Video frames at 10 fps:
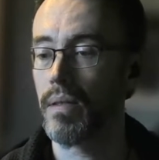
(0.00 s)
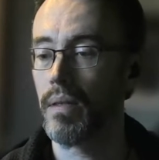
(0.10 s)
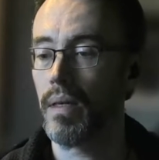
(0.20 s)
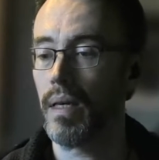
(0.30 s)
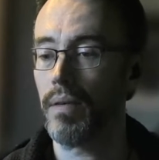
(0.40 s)

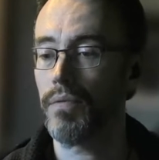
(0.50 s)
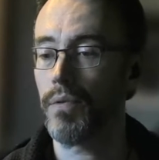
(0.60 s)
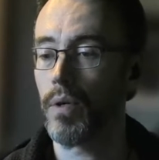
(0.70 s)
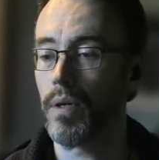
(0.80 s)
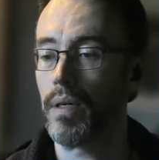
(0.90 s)
then they would
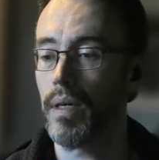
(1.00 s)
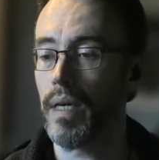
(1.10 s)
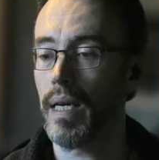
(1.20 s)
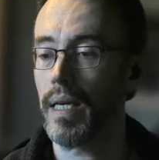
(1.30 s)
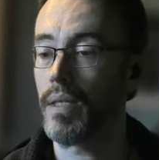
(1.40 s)
definitely
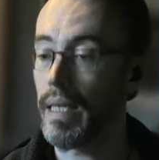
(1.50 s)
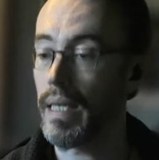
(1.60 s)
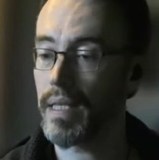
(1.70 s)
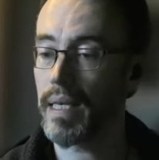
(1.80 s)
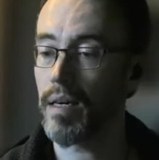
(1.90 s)

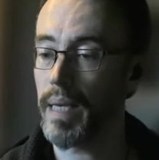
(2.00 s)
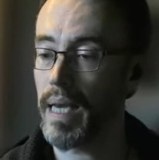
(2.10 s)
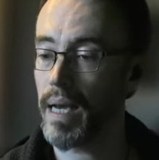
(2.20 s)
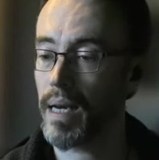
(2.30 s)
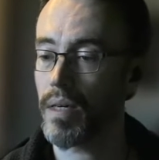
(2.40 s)
be
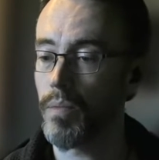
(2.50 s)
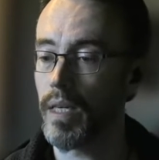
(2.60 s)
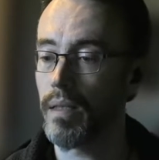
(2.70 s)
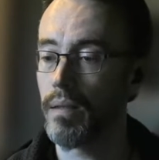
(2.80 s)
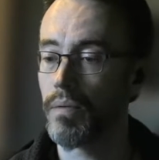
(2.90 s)
fantastic
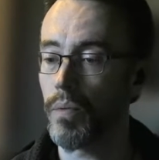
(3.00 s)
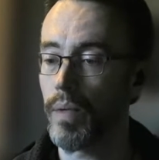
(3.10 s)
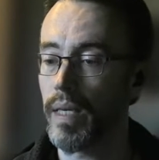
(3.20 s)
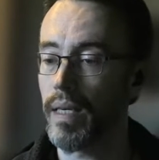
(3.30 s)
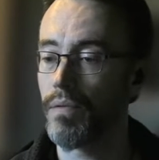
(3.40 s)
candidates
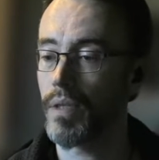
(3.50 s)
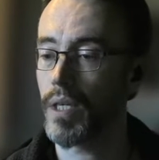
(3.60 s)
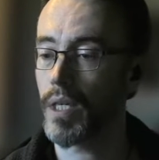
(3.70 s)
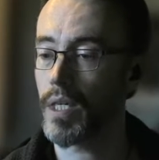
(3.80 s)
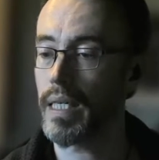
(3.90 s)

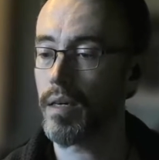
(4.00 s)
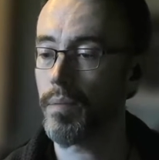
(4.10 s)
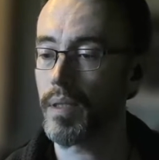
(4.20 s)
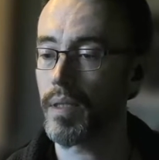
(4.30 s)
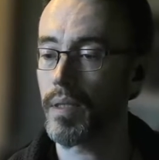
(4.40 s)

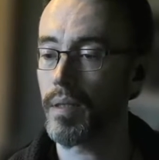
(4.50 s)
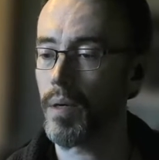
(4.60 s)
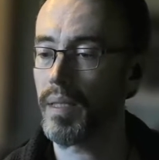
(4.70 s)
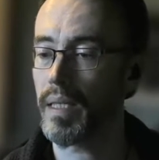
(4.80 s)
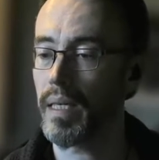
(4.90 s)
to
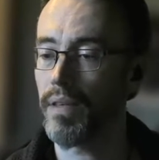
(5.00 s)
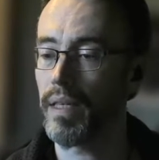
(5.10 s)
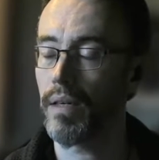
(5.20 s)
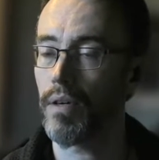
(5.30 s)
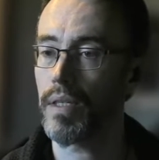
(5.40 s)
deliver
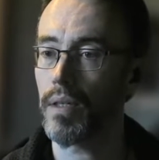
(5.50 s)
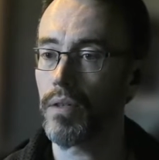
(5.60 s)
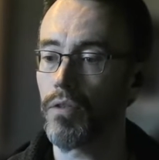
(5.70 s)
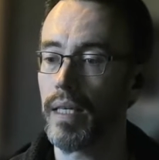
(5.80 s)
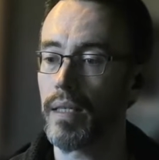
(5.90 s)
therapy at
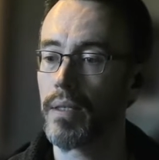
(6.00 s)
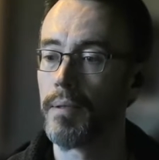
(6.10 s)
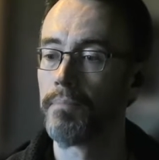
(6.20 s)
Clerkenwell.